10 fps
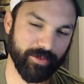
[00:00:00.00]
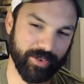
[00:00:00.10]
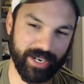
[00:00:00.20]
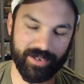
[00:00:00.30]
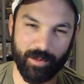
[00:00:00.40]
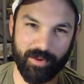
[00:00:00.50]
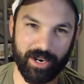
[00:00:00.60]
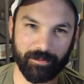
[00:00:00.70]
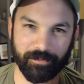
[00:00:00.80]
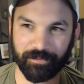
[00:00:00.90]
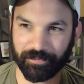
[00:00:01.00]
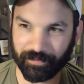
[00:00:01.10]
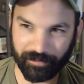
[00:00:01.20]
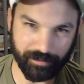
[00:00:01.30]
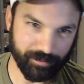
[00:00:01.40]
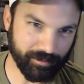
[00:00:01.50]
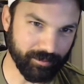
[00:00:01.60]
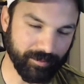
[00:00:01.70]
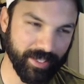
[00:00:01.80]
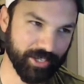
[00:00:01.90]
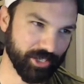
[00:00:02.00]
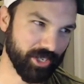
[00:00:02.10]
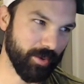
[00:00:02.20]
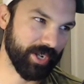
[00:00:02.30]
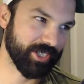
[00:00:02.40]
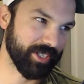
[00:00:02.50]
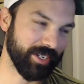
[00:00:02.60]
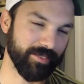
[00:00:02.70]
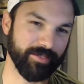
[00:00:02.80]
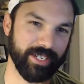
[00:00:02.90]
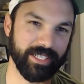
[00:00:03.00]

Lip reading: rack, no problem. It's just a question of